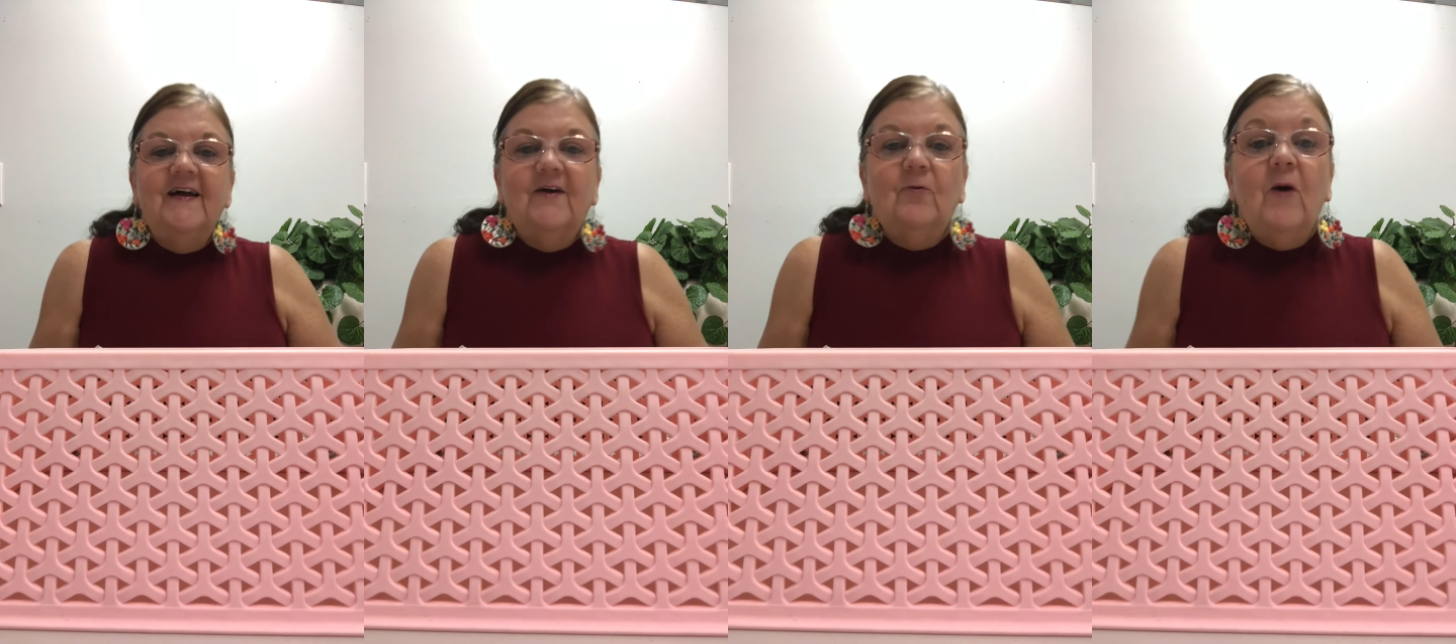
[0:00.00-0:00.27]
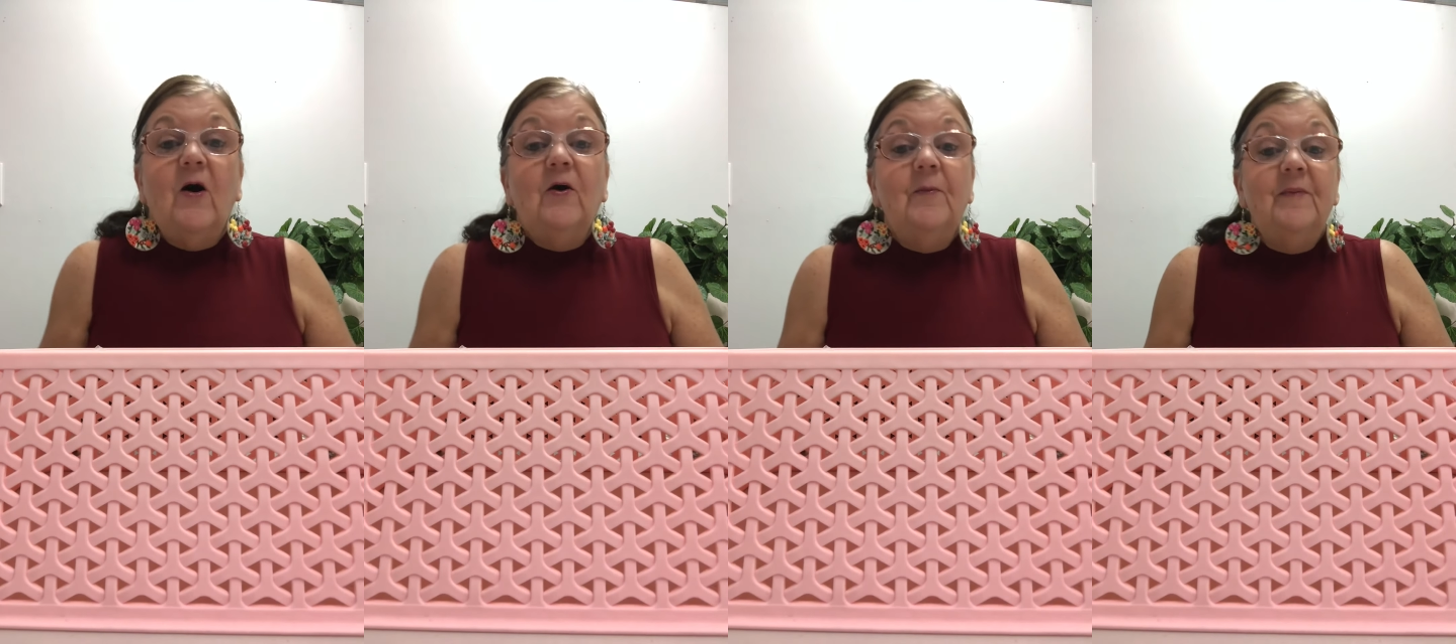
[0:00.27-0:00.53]

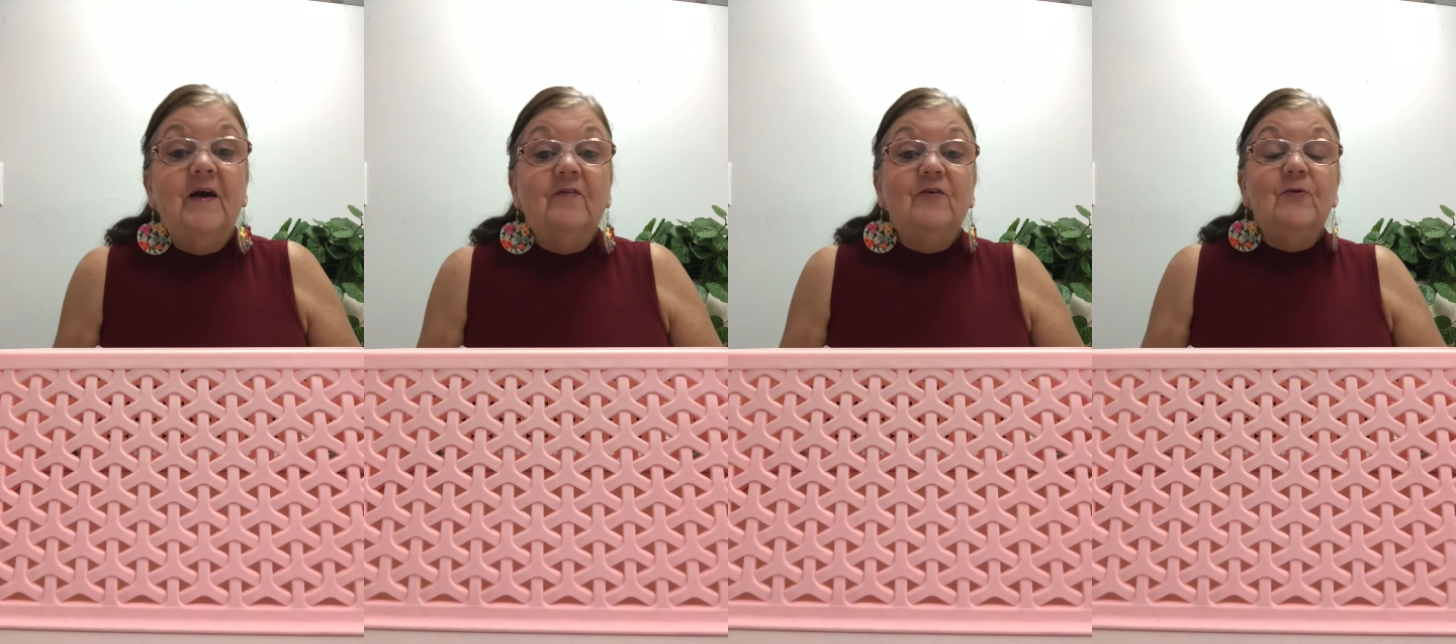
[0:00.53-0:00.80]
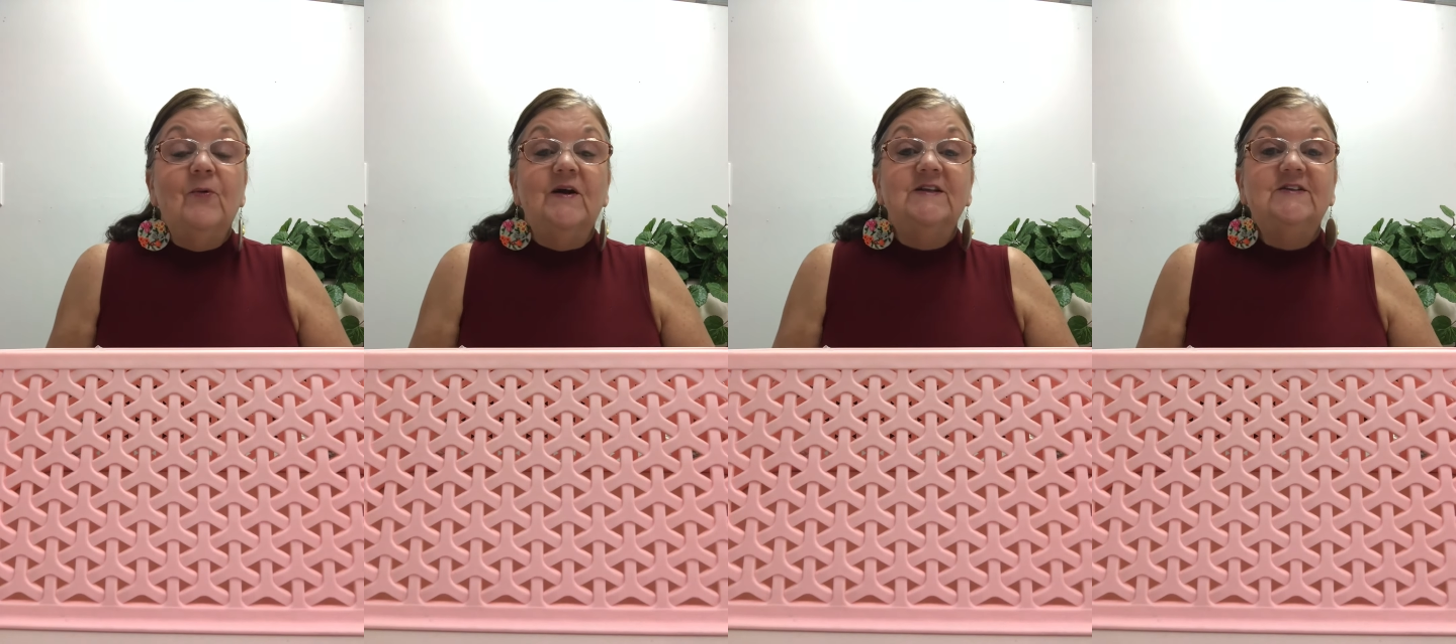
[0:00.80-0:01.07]
Welcome
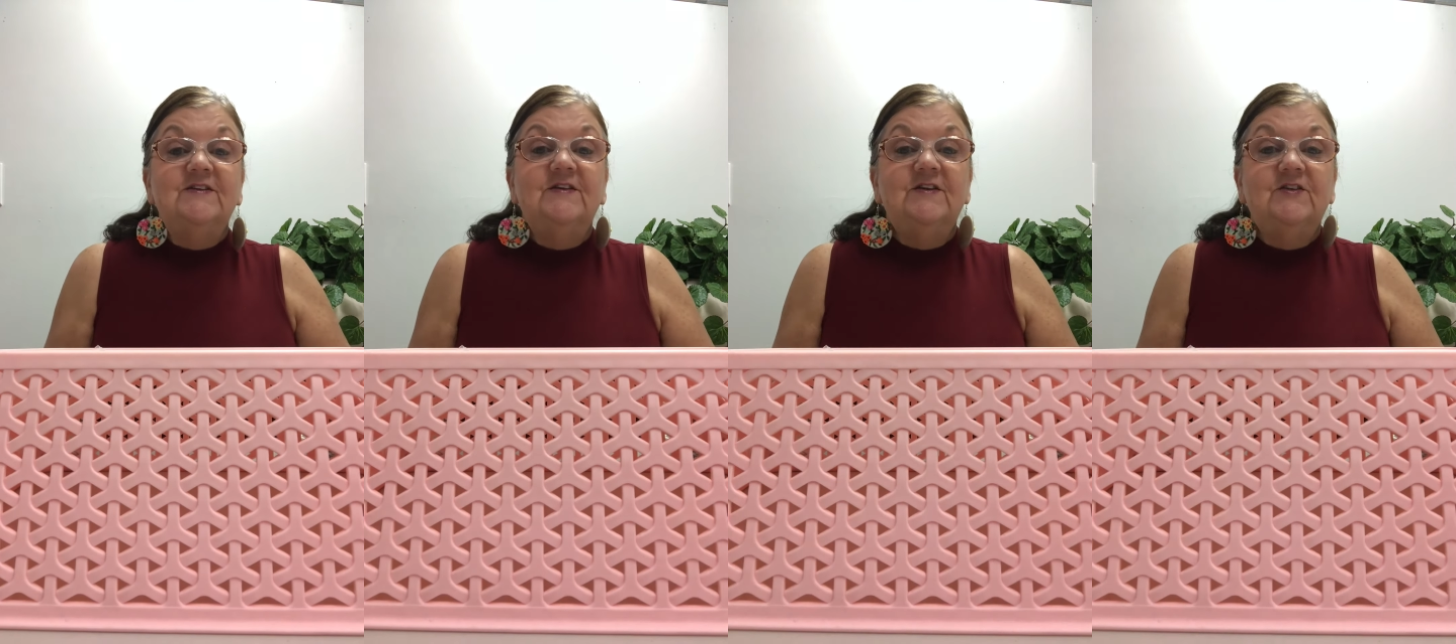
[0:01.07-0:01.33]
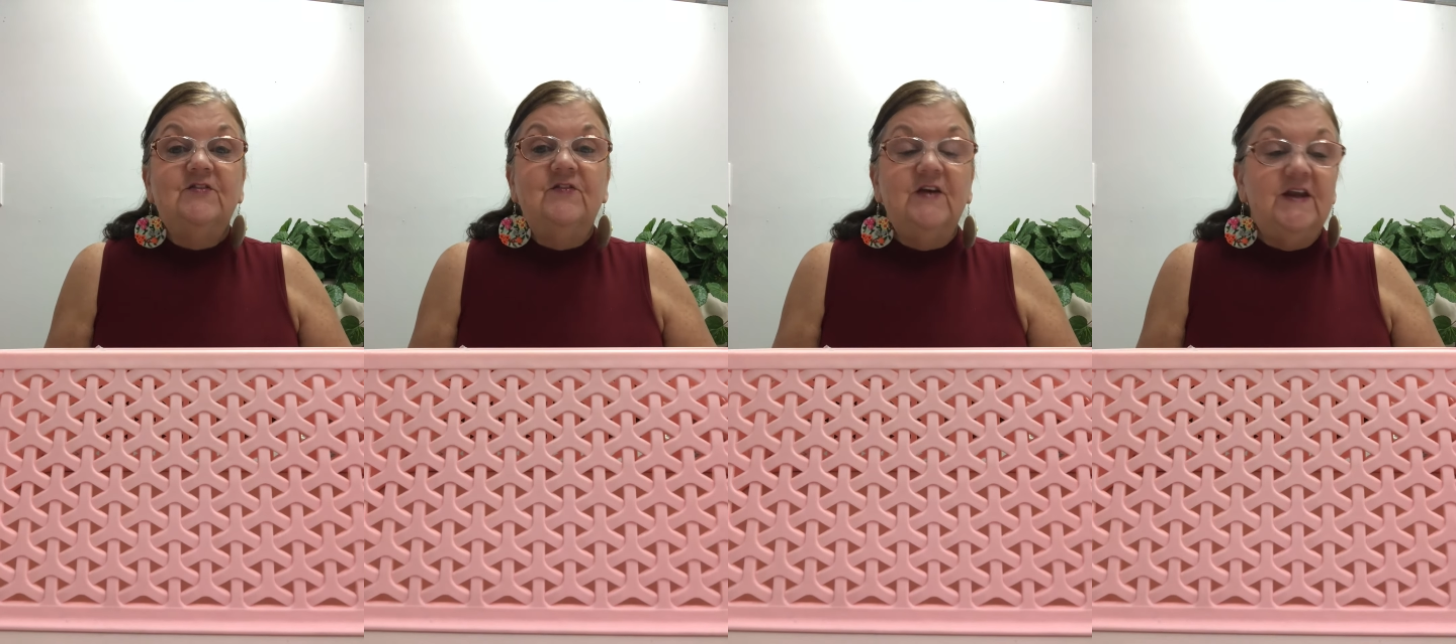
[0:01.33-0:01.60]
everyone to
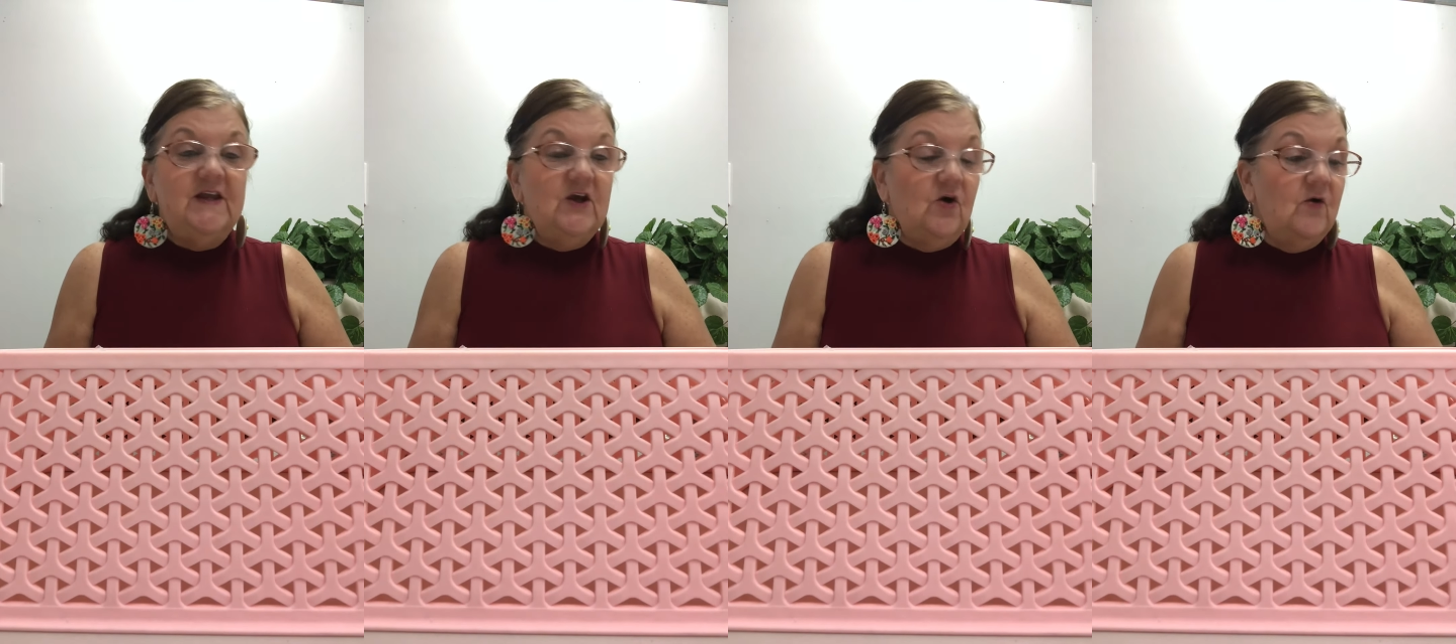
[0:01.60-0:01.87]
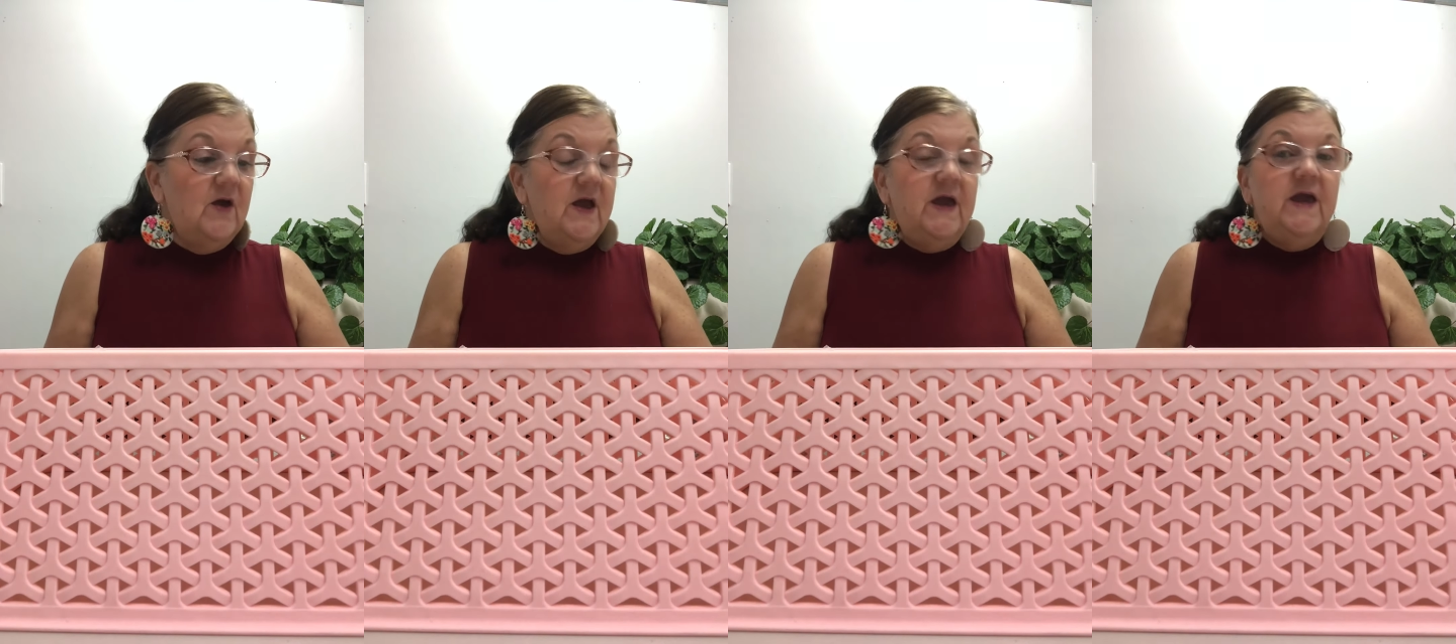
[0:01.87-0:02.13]
this video.